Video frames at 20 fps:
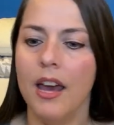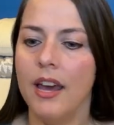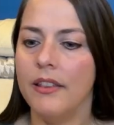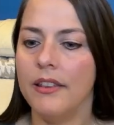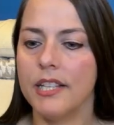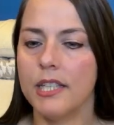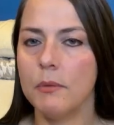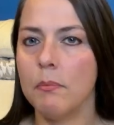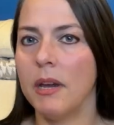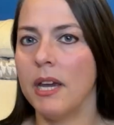
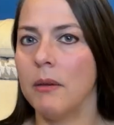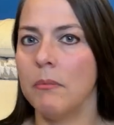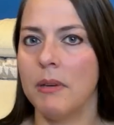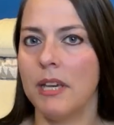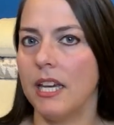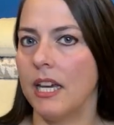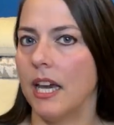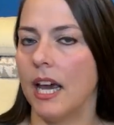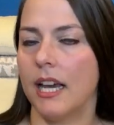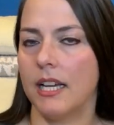this might
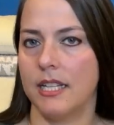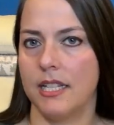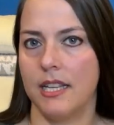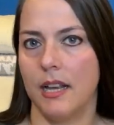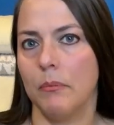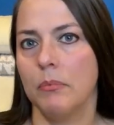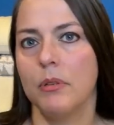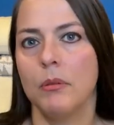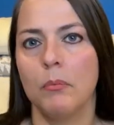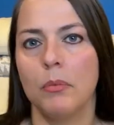be
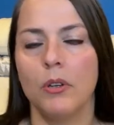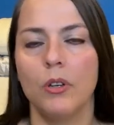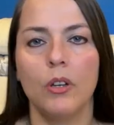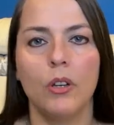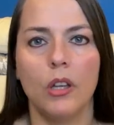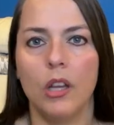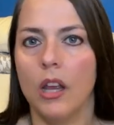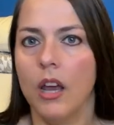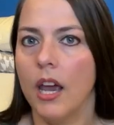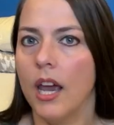
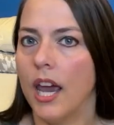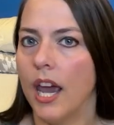acceptable